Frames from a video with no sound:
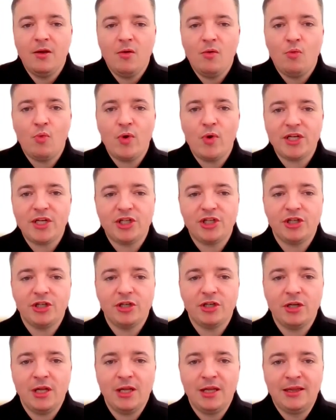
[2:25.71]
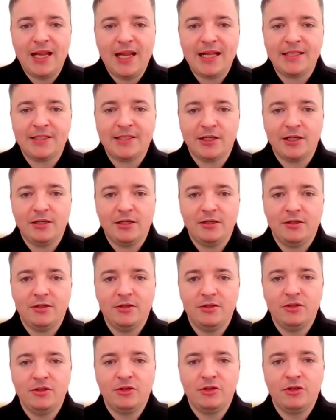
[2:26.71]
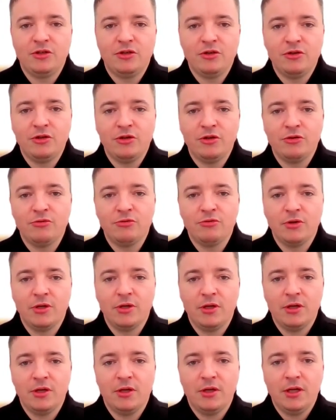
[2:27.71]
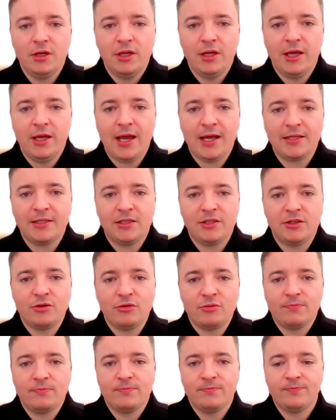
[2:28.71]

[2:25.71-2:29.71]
Which letter do you get to?